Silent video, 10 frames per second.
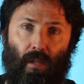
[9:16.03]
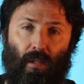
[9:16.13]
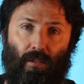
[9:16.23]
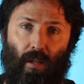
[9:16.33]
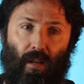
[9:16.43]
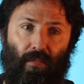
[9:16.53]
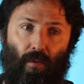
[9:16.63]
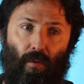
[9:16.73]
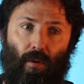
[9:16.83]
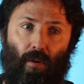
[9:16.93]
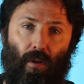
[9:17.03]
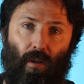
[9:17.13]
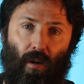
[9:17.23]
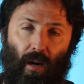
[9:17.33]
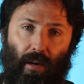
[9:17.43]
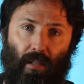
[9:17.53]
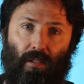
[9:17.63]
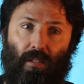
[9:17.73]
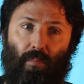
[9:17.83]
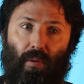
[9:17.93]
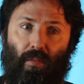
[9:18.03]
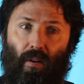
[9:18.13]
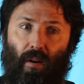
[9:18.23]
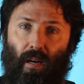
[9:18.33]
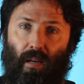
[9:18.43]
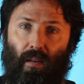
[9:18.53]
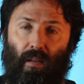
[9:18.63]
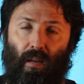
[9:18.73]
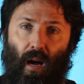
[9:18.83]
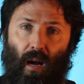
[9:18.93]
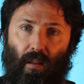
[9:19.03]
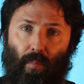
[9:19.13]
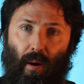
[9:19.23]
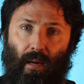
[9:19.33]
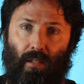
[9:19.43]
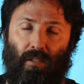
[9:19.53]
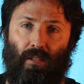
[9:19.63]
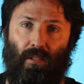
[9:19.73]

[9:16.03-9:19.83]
So therefore, I can simplify the brackets.